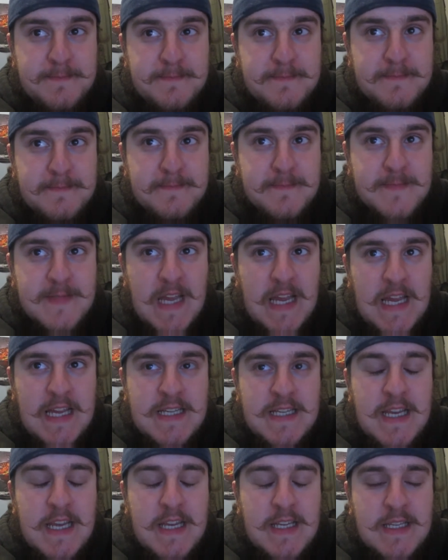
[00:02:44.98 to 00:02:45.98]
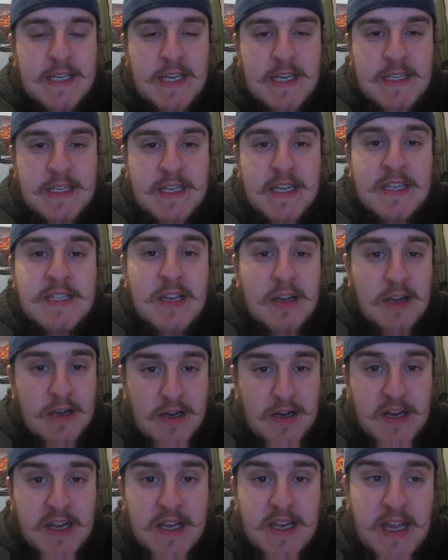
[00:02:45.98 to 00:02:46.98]
it's 6
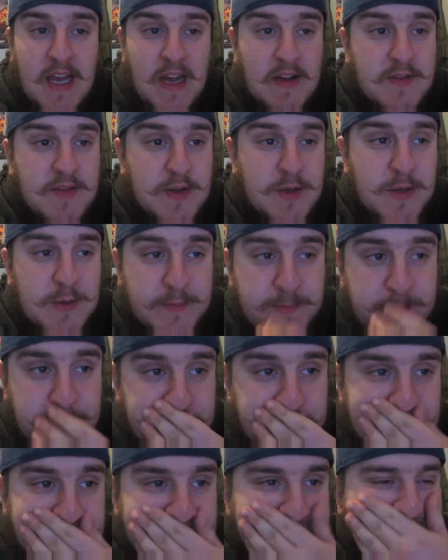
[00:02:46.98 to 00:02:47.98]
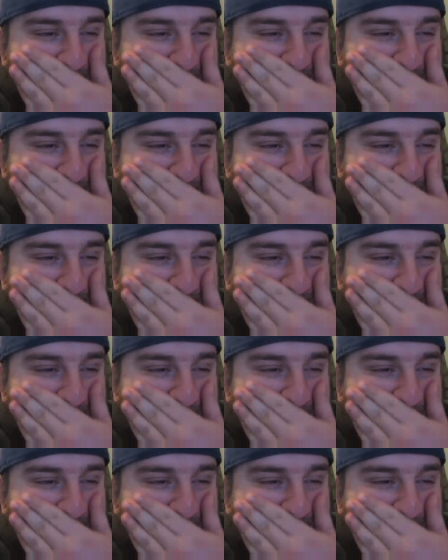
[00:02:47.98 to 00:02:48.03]
o'clock in the afternoon,